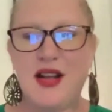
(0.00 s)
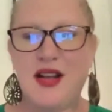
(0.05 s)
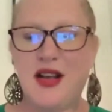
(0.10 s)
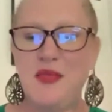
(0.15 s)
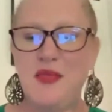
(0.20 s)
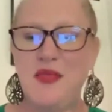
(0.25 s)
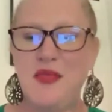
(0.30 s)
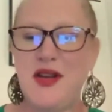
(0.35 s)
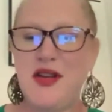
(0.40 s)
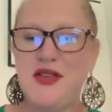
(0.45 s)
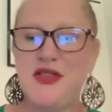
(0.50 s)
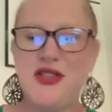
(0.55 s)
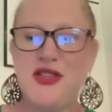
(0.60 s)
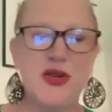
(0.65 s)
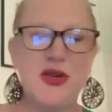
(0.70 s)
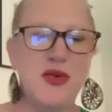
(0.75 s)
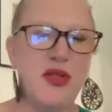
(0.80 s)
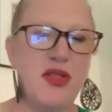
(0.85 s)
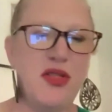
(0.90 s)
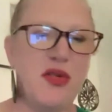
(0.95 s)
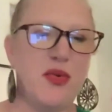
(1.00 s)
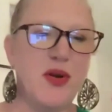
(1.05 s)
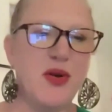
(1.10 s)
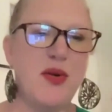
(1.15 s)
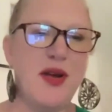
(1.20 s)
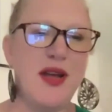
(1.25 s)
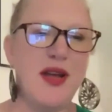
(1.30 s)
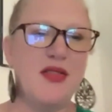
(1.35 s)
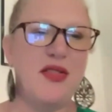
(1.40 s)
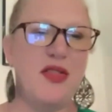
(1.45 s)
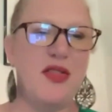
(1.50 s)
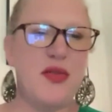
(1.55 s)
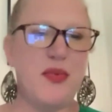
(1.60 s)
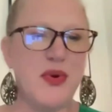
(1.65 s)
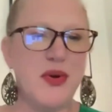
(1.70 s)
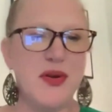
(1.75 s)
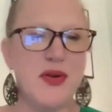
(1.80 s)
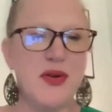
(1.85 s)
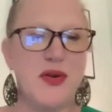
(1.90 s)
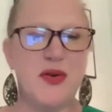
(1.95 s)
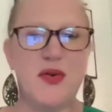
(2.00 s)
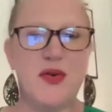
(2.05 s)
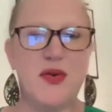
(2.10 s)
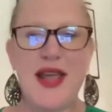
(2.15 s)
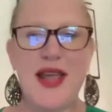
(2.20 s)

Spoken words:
committed to through and through.